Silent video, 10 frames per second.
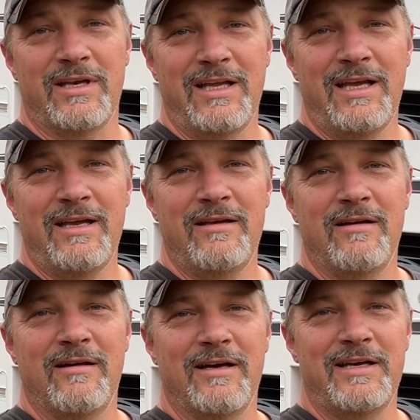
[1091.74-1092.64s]
need
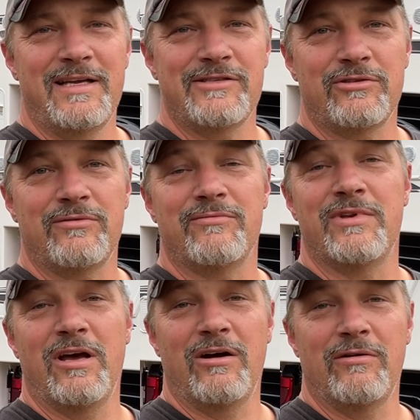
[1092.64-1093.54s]
a diesel?
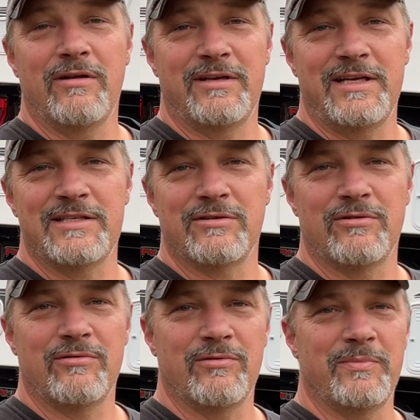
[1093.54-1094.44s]
No, a
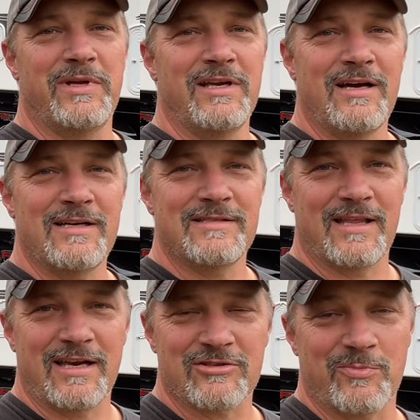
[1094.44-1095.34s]
diesel would be nice.
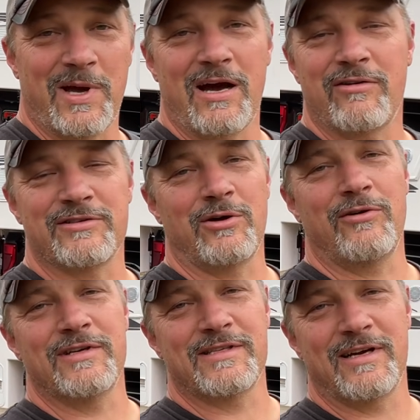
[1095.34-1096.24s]
That extra power is
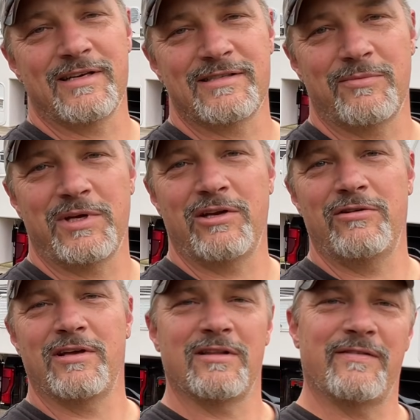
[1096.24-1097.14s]
always nice. I mean, who
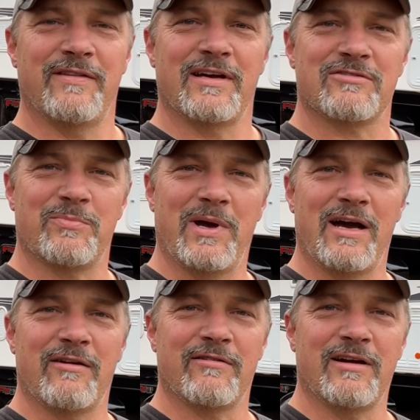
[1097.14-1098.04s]
doesn't love the extra
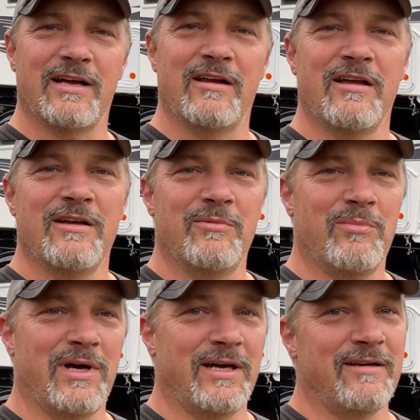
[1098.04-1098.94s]
power, right?
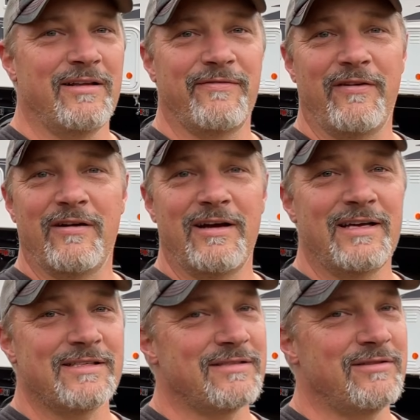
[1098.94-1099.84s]
But as far
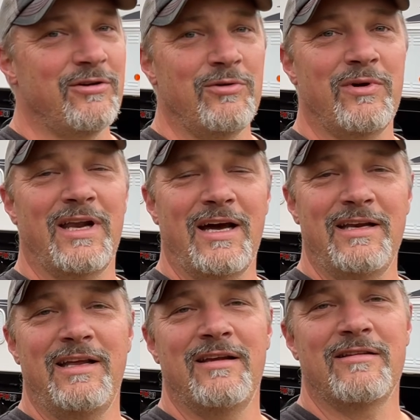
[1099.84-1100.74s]
as doing what I
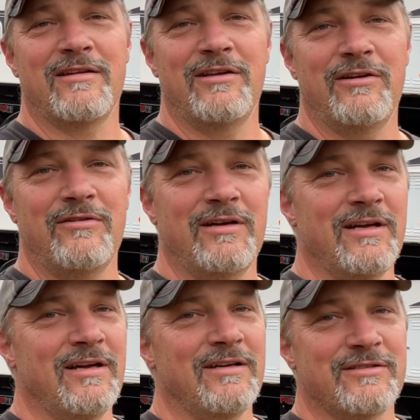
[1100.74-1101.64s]
need it to do,
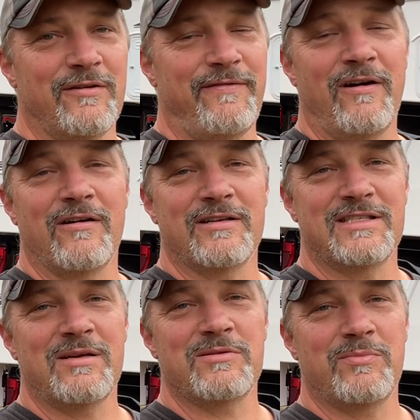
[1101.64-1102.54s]
so far it
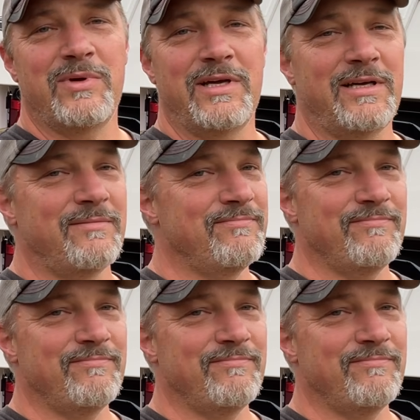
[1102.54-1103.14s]
seems to be